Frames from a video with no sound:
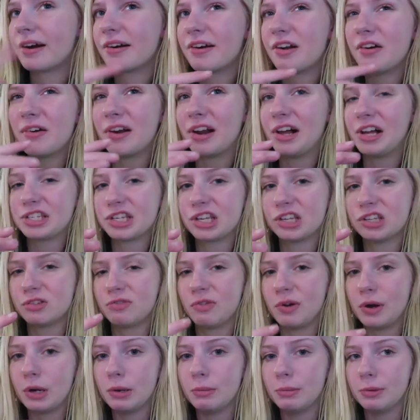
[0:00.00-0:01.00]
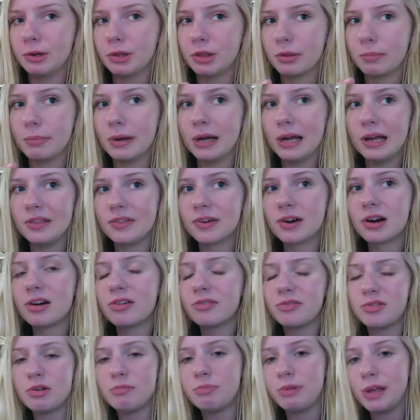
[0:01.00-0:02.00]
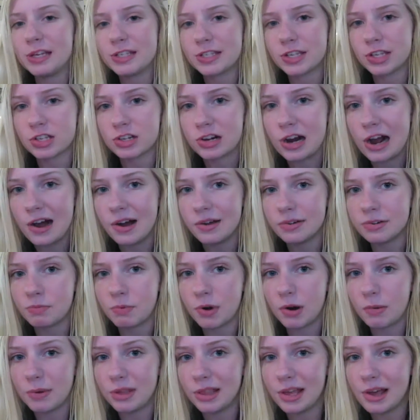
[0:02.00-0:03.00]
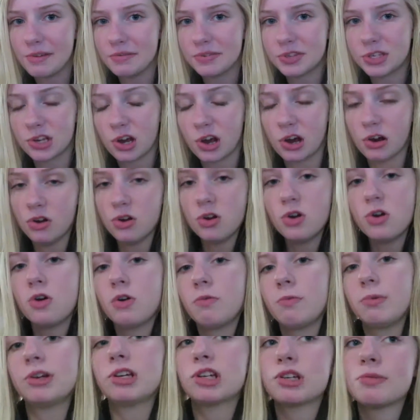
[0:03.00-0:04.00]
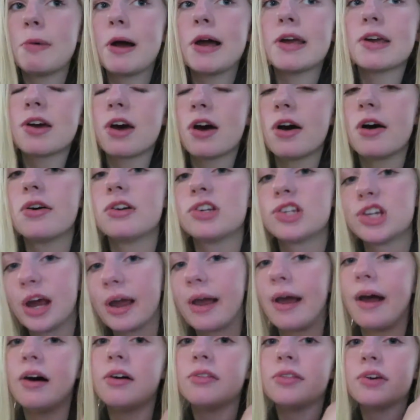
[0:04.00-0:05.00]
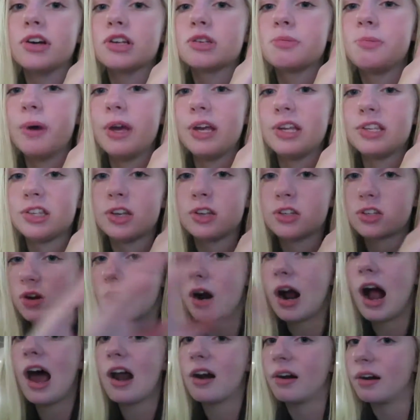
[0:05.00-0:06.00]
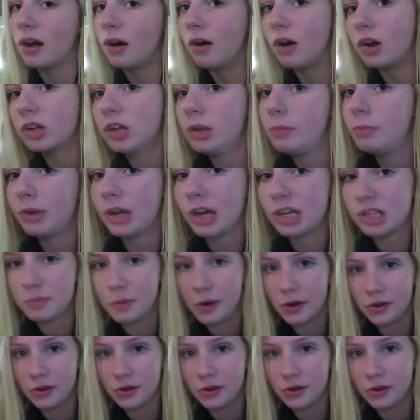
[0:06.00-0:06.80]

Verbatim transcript: I don't know what else is a photo booth, but there are a few places around where we live, so we just might go check out those places, or I don't know, I'll keep you guys